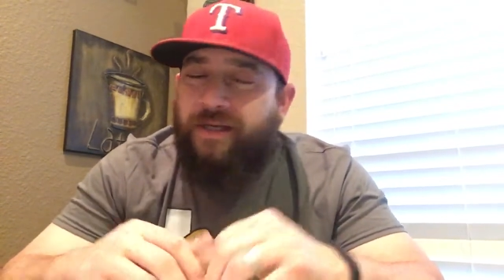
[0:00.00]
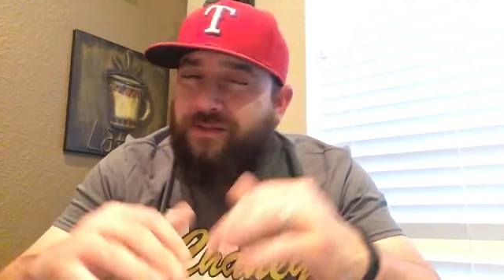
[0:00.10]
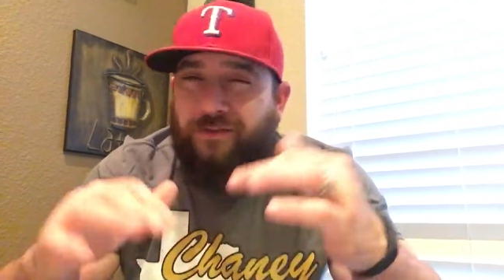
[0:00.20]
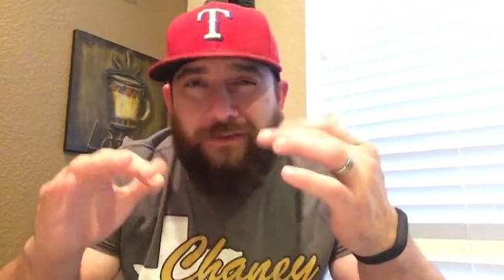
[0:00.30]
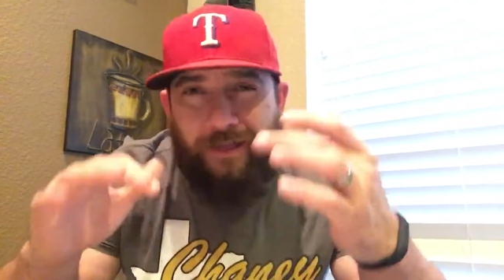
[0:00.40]

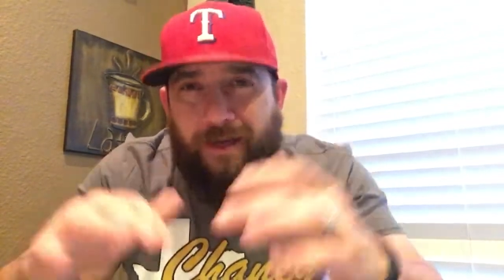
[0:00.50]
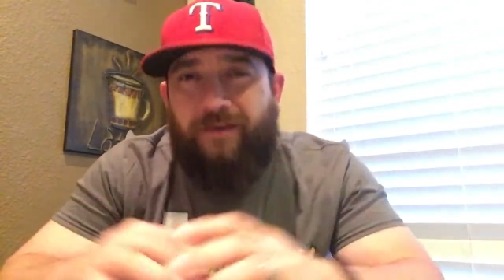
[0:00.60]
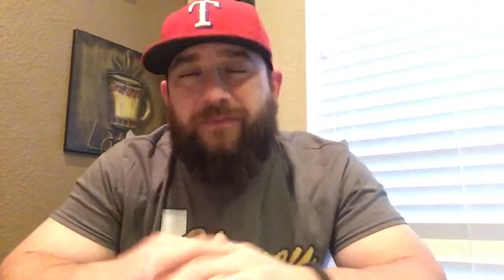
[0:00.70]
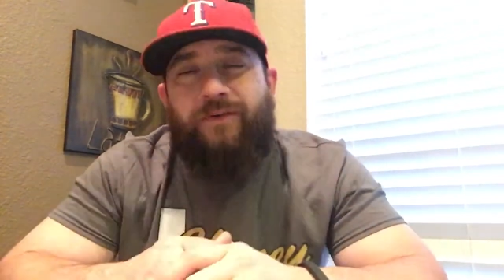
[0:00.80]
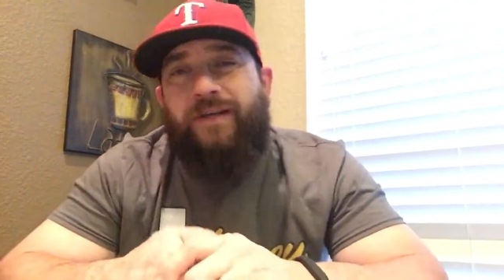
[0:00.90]
It's a lot
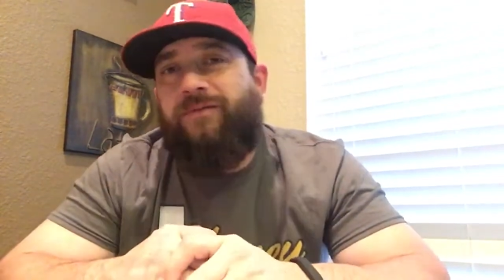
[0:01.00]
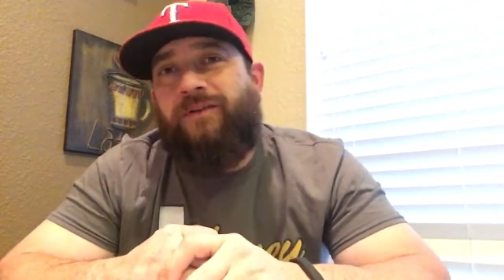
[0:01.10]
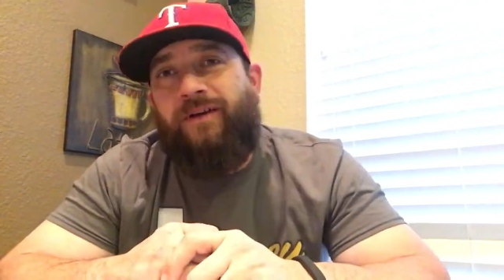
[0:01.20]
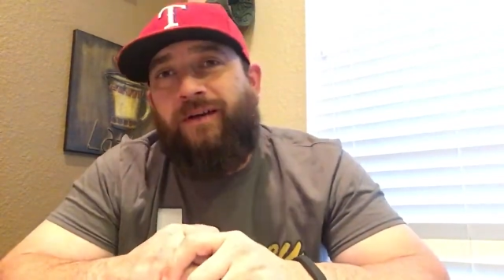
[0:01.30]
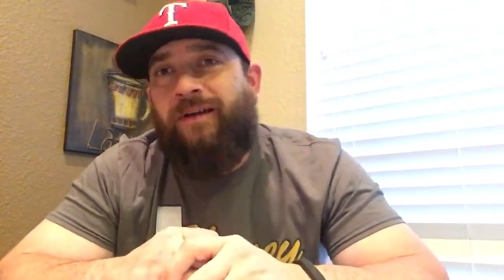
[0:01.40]
of freaking
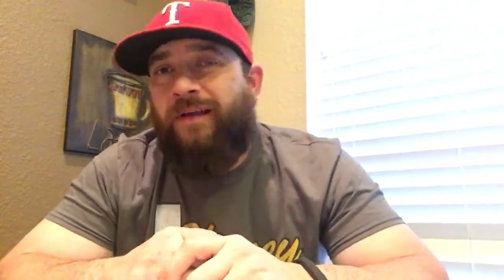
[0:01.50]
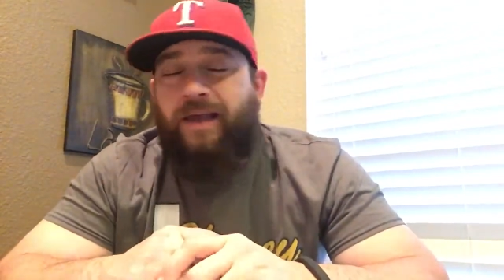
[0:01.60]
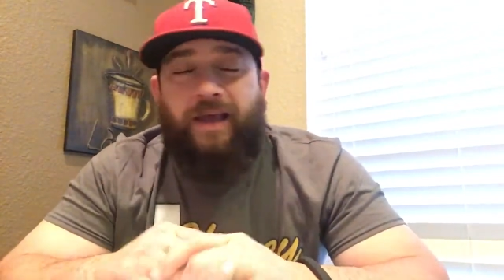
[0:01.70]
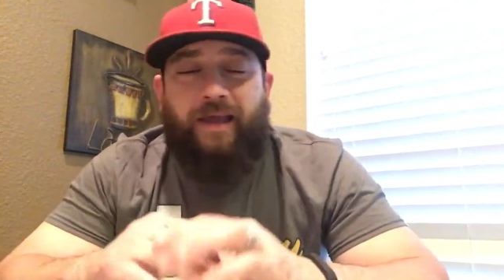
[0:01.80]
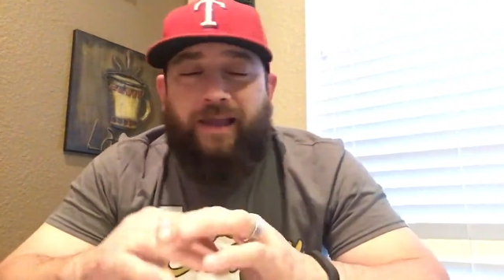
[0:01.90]
fun,
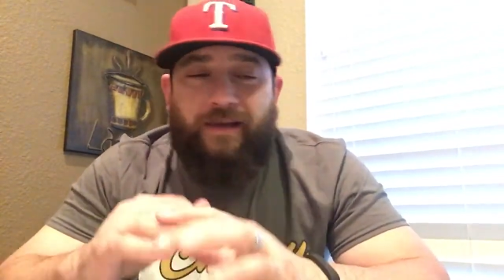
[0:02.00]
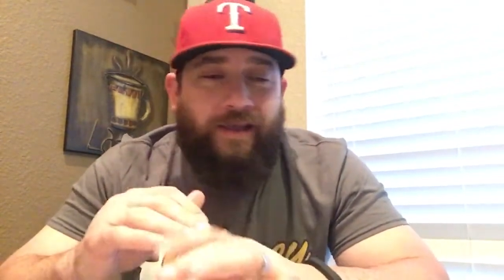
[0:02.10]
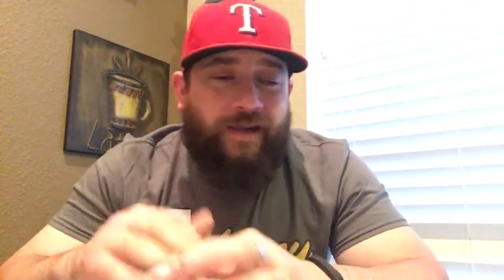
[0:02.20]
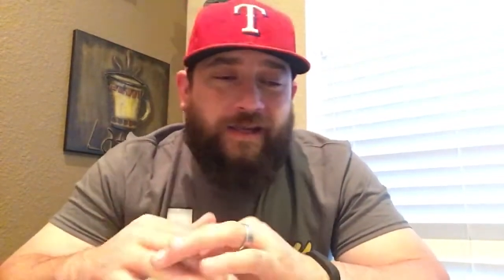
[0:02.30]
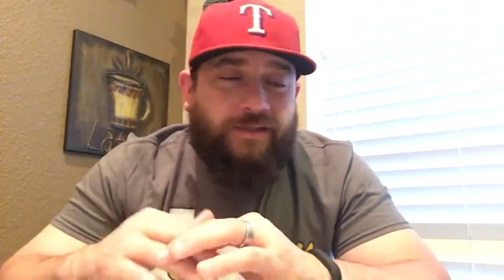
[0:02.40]
and
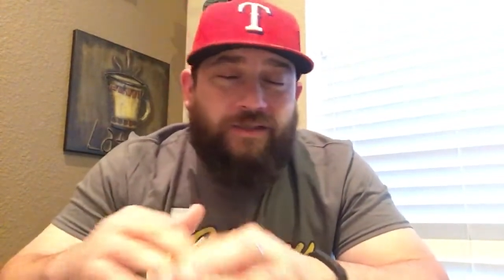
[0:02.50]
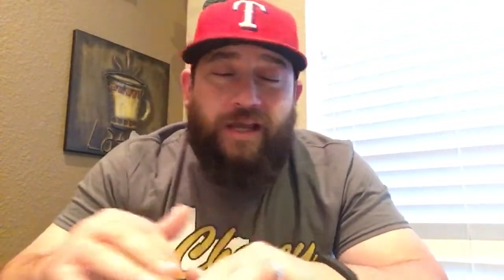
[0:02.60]
and I just